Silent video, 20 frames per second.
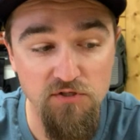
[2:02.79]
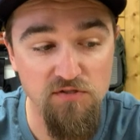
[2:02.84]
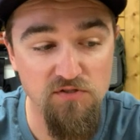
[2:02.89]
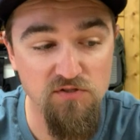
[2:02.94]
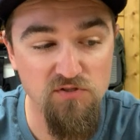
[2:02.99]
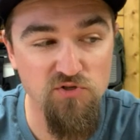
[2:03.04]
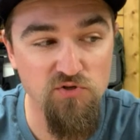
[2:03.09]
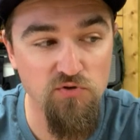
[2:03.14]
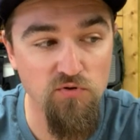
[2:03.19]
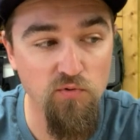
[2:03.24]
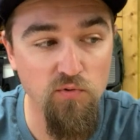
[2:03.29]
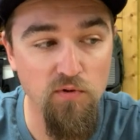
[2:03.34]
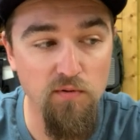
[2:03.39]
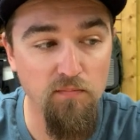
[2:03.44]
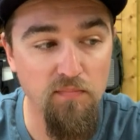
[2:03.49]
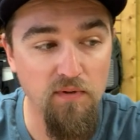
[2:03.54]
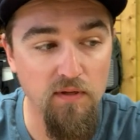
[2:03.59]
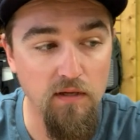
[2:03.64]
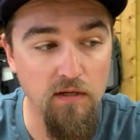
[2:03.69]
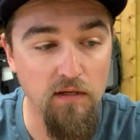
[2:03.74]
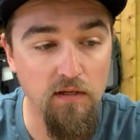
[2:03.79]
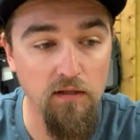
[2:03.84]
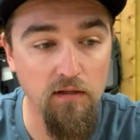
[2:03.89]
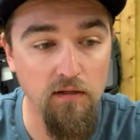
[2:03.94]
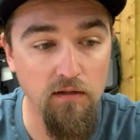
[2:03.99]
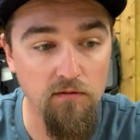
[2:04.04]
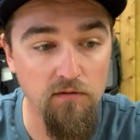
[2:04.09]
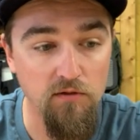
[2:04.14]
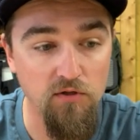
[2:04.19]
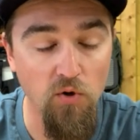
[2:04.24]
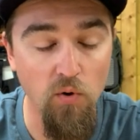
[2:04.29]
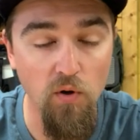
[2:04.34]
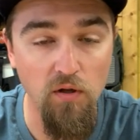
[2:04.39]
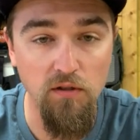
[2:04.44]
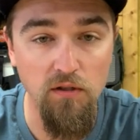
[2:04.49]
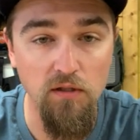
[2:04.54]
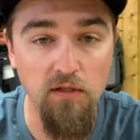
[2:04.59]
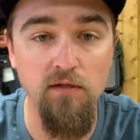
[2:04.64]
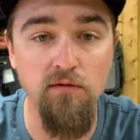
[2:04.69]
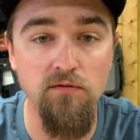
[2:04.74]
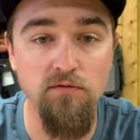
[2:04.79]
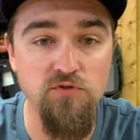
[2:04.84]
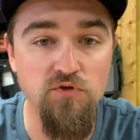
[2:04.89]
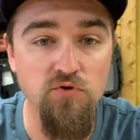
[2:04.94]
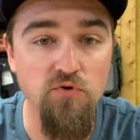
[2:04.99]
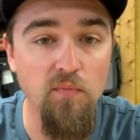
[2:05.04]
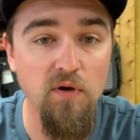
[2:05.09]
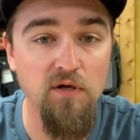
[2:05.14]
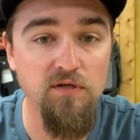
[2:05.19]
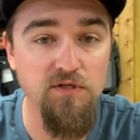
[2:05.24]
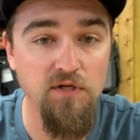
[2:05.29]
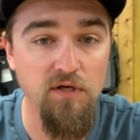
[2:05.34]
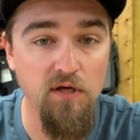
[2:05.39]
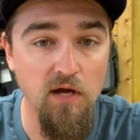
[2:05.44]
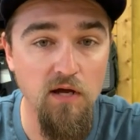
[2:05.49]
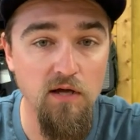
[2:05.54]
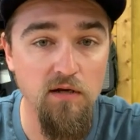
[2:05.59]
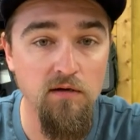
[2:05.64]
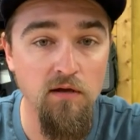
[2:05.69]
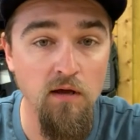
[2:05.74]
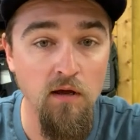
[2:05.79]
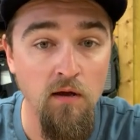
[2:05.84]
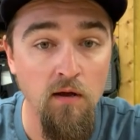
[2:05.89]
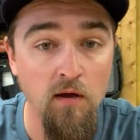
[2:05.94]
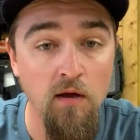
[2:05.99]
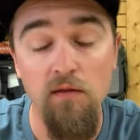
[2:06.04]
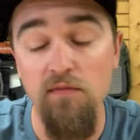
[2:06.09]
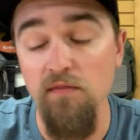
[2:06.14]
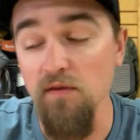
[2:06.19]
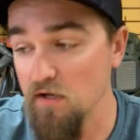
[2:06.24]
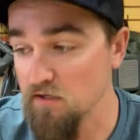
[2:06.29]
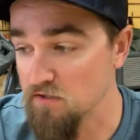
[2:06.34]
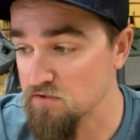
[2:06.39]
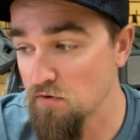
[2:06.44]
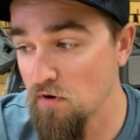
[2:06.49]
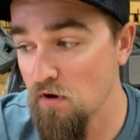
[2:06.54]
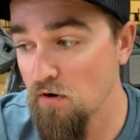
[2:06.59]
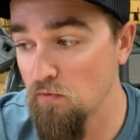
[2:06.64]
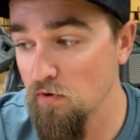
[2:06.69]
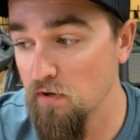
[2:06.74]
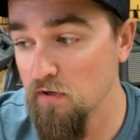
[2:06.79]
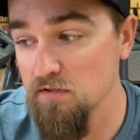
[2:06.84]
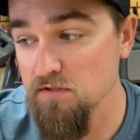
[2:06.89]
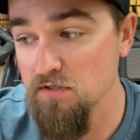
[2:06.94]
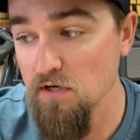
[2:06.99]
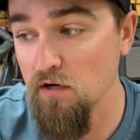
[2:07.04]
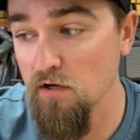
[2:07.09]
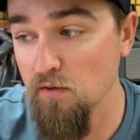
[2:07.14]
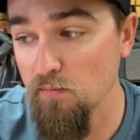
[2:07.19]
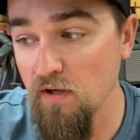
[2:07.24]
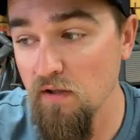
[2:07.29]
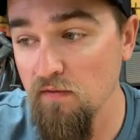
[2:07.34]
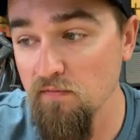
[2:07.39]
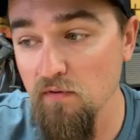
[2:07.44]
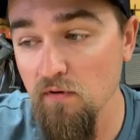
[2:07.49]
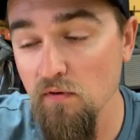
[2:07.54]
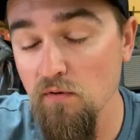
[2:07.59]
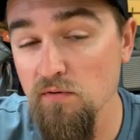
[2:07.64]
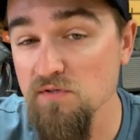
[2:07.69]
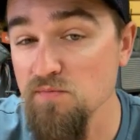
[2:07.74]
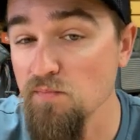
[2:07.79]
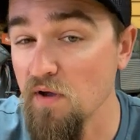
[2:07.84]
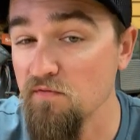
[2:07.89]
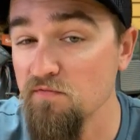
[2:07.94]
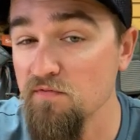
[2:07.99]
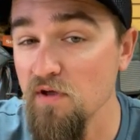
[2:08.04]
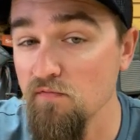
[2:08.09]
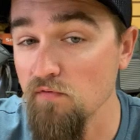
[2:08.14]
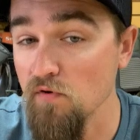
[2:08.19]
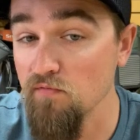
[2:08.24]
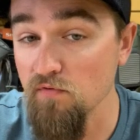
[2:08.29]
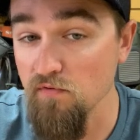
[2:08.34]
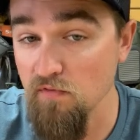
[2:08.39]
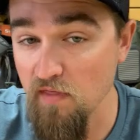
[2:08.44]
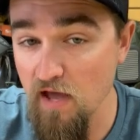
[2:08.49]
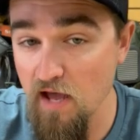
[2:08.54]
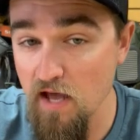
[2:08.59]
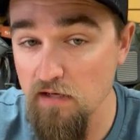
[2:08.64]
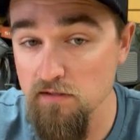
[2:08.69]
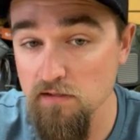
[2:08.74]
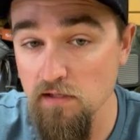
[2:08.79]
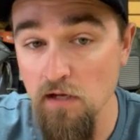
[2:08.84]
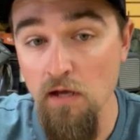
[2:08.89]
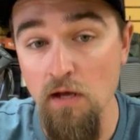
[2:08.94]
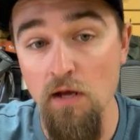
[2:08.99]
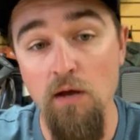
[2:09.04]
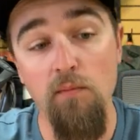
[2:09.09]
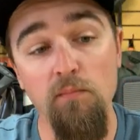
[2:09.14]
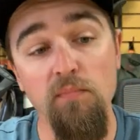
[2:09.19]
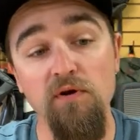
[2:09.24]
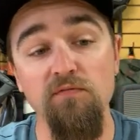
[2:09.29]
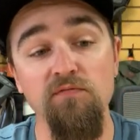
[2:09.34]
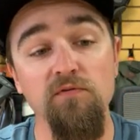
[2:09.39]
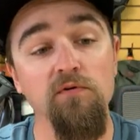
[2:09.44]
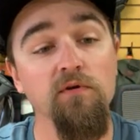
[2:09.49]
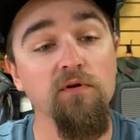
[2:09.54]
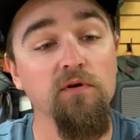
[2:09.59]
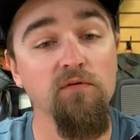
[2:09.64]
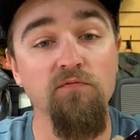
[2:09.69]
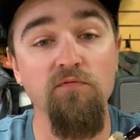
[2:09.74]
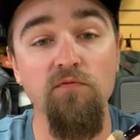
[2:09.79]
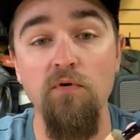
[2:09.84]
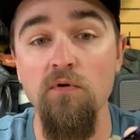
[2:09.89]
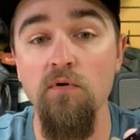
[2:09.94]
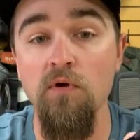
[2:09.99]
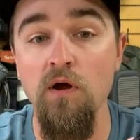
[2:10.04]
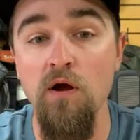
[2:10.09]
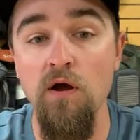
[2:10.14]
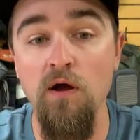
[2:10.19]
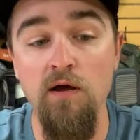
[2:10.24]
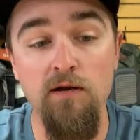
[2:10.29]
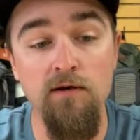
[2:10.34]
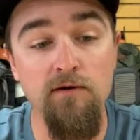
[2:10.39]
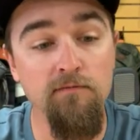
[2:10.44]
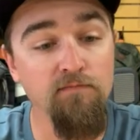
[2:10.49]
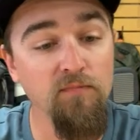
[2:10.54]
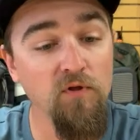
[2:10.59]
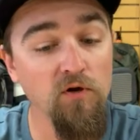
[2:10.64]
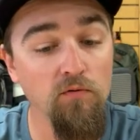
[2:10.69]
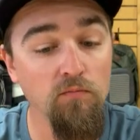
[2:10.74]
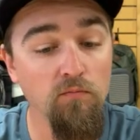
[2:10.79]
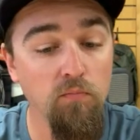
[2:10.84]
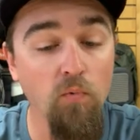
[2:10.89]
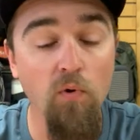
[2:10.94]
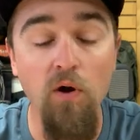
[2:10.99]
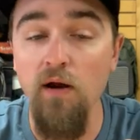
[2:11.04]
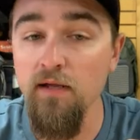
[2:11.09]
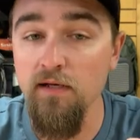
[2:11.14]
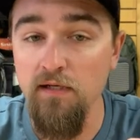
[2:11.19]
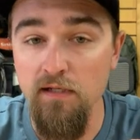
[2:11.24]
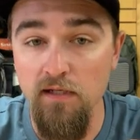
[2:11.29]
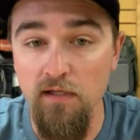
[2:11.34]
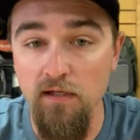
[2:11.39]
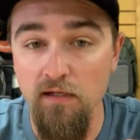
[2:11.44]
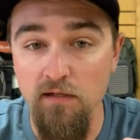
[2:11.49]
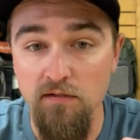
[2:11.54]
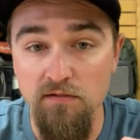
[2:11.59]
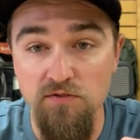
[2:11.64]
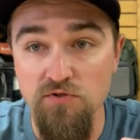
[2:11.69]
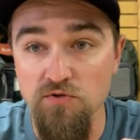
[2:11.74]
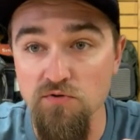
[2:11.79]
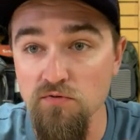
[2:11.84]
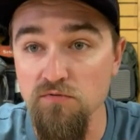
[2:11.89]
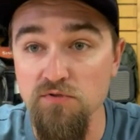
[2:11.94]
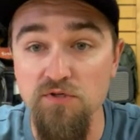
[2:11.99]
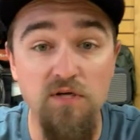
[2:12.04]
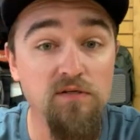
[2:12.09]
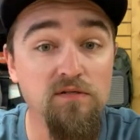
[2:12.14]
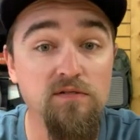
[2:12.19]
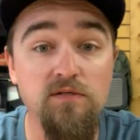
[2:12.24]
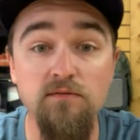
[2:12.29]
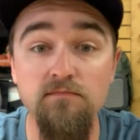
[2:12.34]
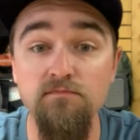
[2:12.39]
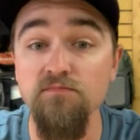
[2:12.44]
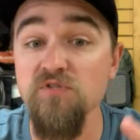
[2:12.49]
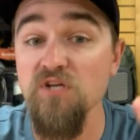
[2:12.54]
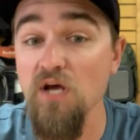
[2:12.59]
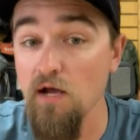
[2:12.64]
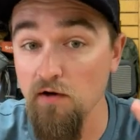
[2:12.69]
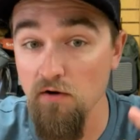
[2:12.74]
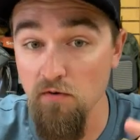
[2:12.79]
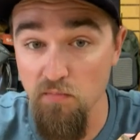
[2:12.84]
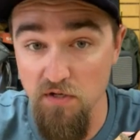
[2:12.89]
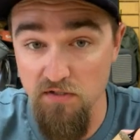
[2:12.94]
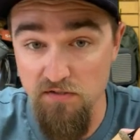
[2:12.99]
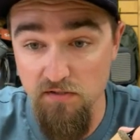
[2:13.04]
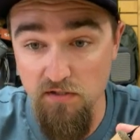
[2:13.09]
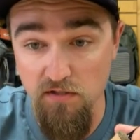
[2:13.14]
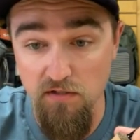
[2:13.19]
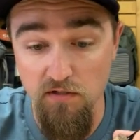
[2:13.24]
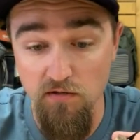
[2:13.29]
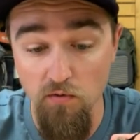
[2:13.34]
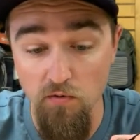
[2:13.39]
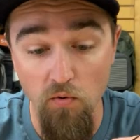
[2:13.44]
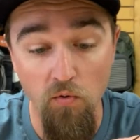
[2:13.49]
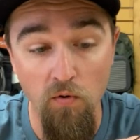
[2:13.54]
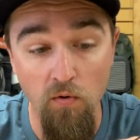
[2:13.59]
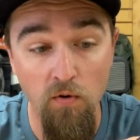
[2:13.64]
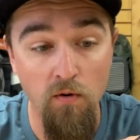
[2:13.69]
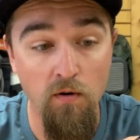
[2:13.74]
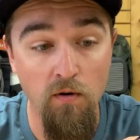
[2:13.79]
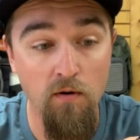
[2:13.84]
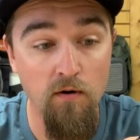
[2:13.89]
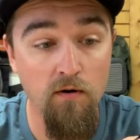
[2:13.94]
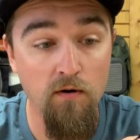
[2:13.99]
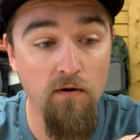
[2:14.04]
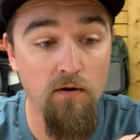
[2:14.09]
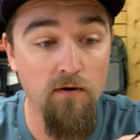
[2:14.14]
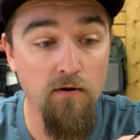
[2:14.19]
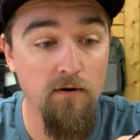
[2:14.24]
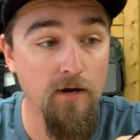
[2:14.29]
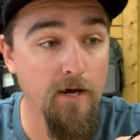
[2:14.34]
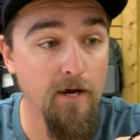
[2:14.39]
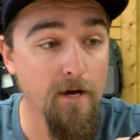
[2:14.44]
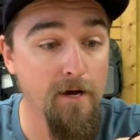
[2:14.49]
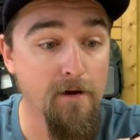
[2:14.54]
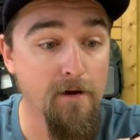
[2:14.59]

just due to it being, a little too much gun. The next rod we're going to talk about, though, is my favorite for that. But if you're looking for a rod, wanting to get into chasing tiger musky, or